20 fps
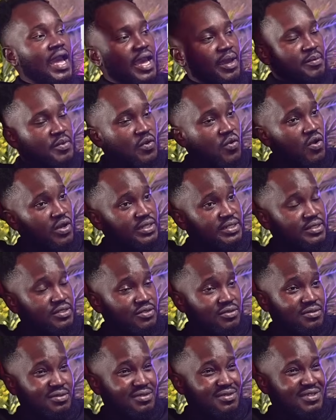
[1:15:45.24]
Because
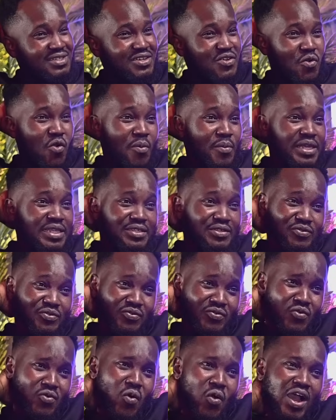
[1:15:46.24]
comedy no,
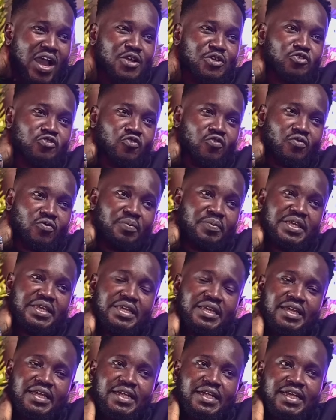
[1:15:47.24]
can joke be.
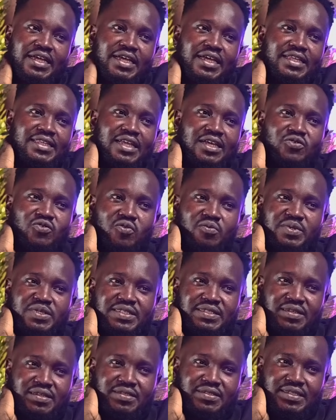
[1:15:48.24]
That's what be
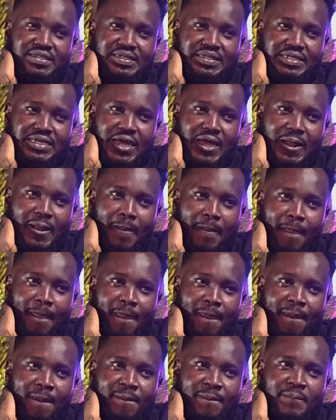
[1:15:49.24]
serious here.
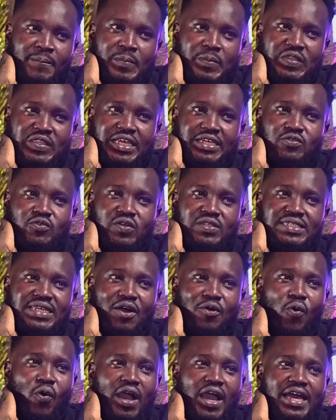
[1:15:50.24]
That's also I
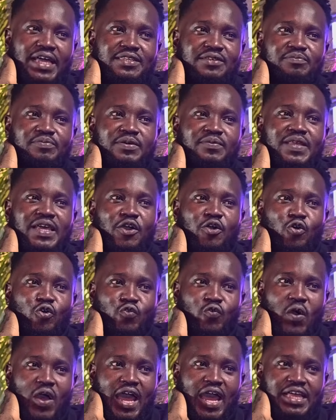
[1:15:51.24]
can be na on
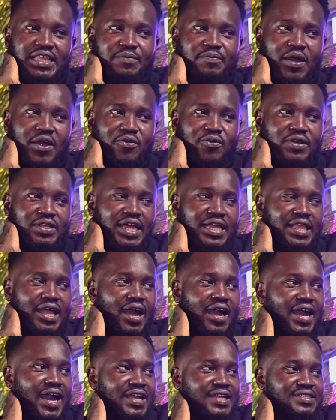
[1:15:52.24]
one nipa krona na
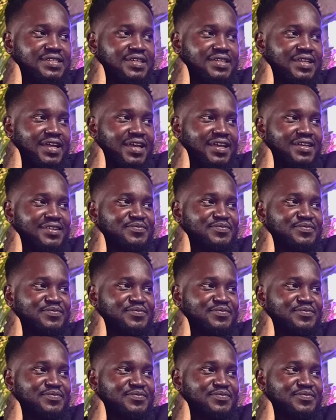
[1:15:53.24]
aka che na.